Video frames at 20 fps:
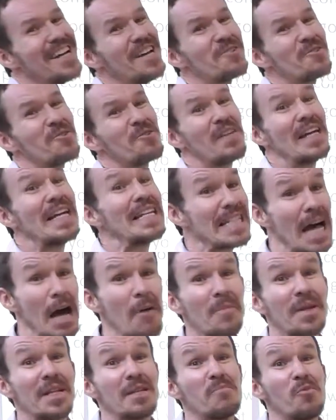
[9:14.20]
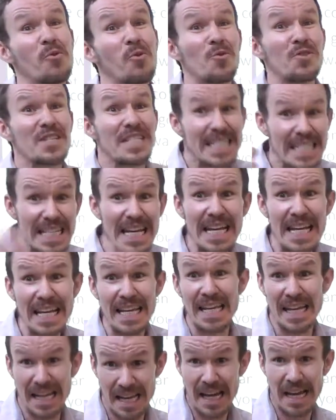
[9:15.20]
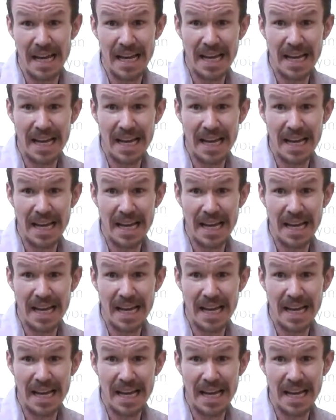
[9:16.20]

sort of examining boards see